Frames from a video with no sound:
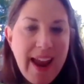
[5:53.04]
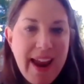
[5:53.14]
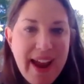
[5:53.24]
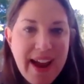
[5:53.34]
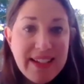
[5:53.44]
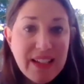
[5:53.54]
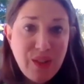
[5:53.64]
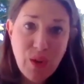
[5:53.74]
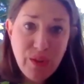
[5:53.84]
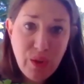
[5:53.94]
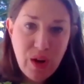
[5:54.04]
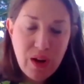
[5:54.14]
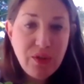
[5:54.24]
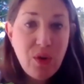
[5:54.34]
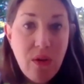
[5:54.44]
and it's also
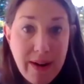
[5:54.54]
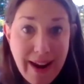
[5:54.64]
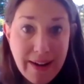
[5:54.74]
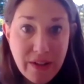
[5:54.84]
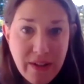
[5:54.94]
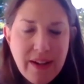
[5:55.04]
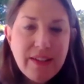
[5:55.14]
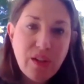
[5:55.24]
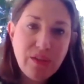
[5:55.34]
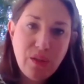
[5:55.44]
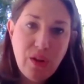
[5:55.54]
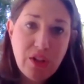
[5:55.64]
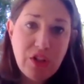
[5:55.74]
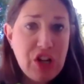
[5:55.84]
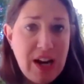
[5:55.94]
called coriander. It's also
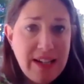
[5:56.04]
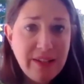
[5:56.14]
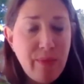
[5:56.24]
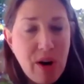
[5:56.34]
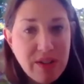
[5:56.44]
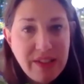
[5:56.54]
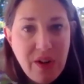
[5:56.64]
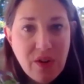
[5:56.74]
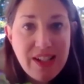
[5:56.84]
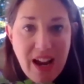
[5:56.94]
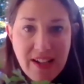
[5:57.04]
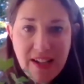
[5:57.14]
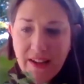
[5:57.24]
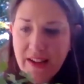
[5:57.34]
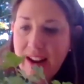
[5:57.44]
called Chinese parsley or
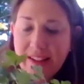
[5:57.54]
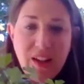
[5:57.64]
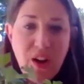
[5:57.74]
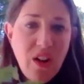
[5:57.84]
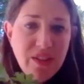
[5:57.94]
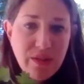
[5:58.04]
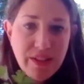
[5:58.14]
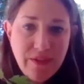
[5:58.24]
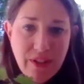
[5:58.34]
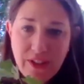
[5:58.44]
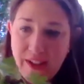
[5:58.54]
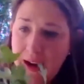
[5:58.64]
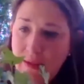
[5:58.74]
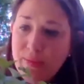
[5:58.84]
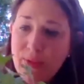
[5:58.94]
dania. It has all sorts of different
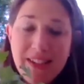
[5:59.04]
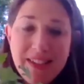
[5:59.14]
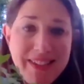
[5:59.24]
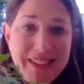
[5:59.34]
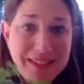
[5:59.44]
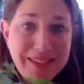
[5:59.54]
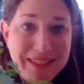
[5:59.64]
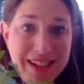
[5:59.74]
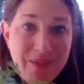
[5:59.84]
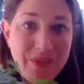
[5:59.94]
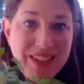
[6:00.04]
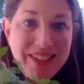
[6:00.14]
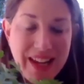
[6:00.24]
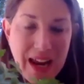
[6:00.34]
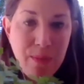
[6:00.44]
names, but it's still the
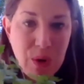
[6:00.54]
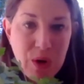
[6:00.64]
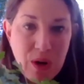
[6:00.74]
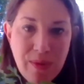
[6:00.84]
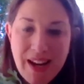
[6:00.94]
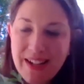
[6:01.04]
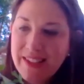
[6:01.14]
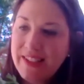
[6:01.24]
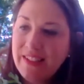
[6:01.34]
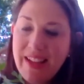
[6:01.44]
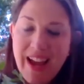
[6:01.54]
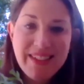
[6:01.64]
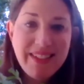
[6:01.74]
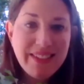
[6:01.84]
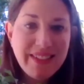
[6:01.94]
same herb, and it still
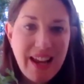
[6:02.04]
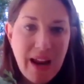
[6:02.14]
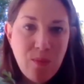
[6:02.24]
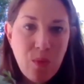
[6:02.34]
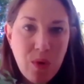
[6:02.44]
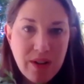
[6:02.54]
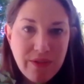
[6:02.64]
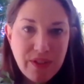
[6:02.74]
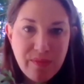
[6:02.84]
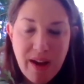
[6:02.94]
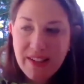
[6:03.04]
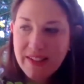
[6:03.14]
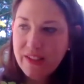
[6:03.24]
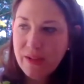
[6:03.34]
adds the same wonderful spice